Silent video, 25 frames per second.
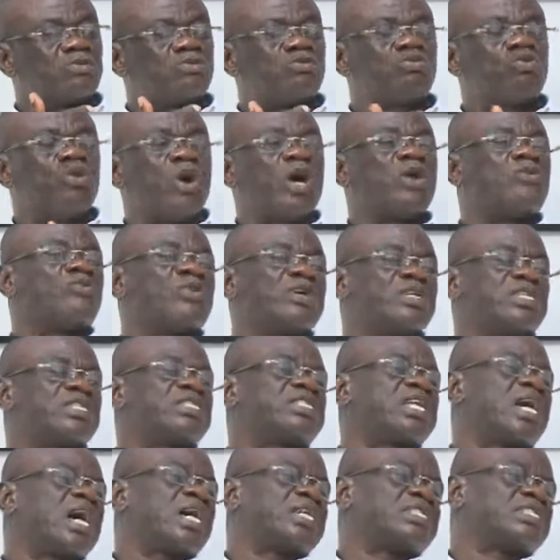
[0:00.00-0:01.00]
to go and
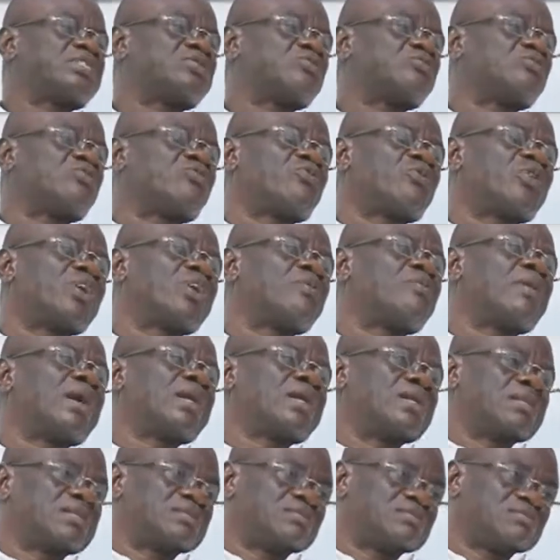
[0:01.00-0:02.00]
register at
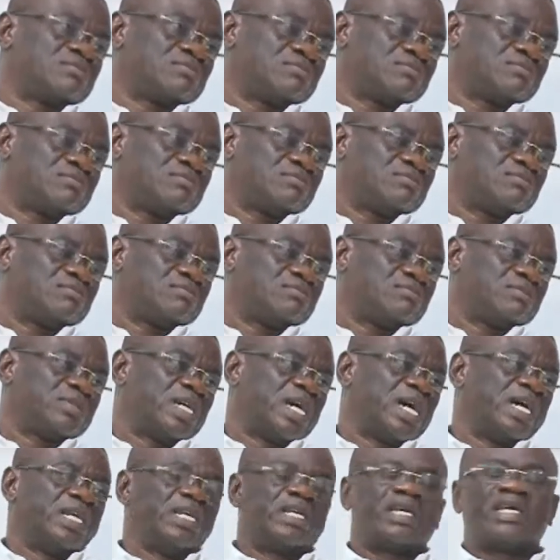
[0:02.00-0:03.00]
Tofohiman
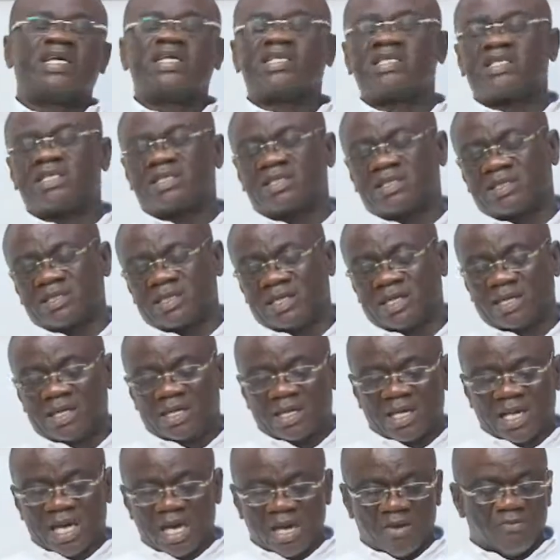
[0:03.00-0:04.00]
and its
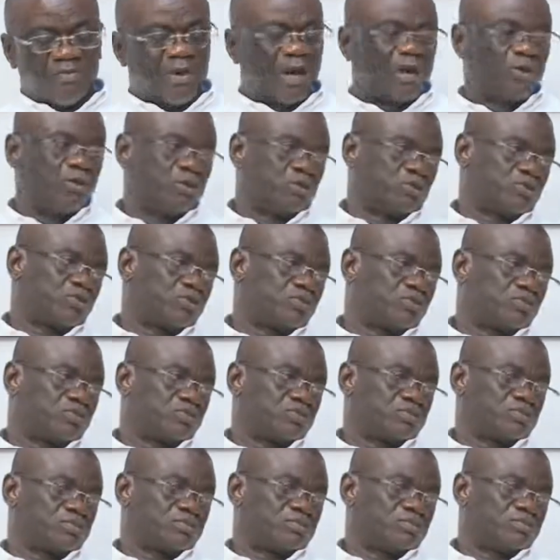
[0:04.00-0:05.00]

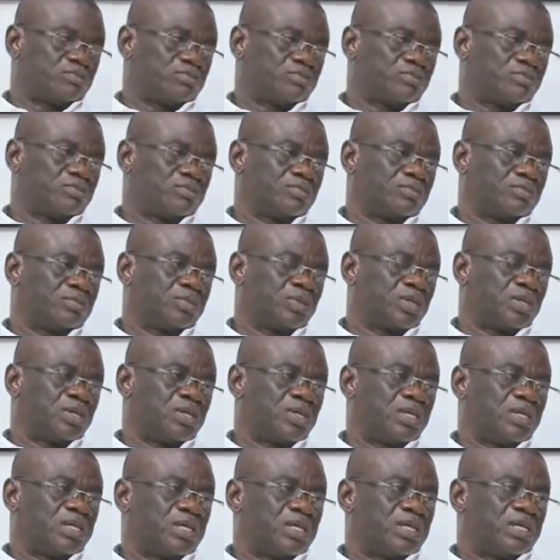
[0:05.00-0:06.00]
environs.
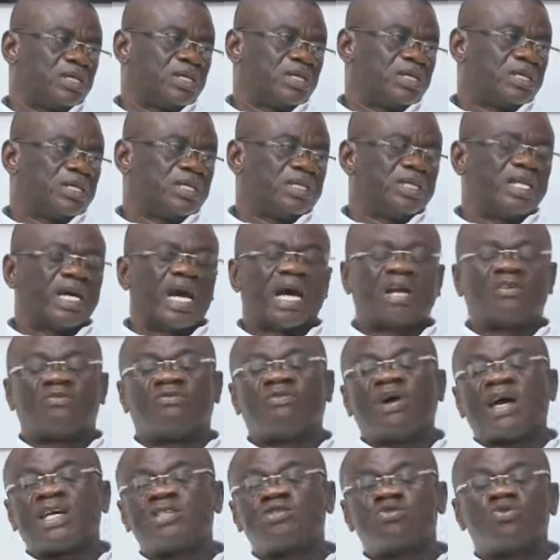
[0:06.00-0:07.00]
The
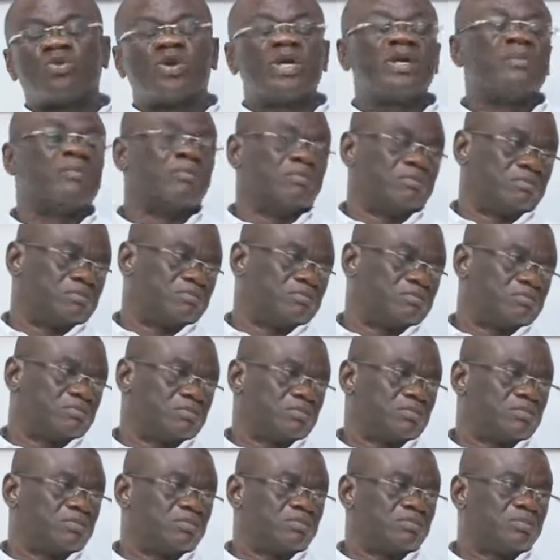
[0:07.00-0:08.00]
advice to him
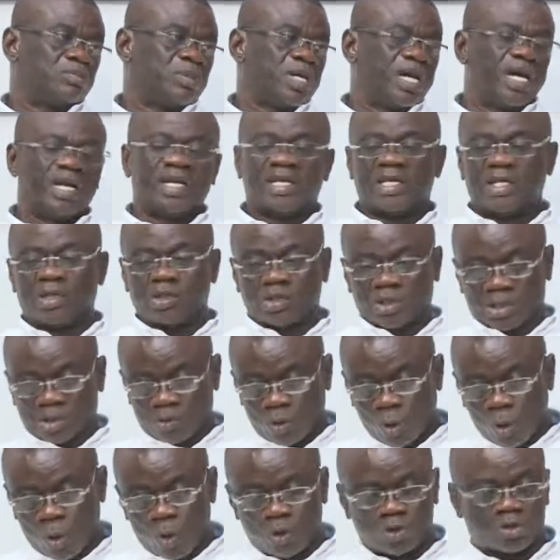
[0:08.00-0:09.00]
and his
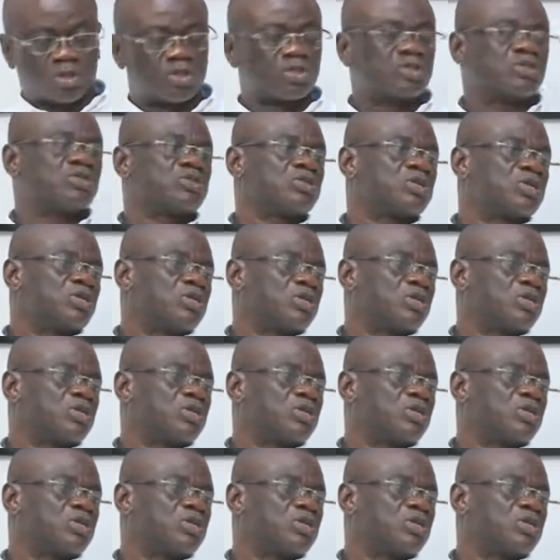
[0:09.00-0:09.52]
cohorts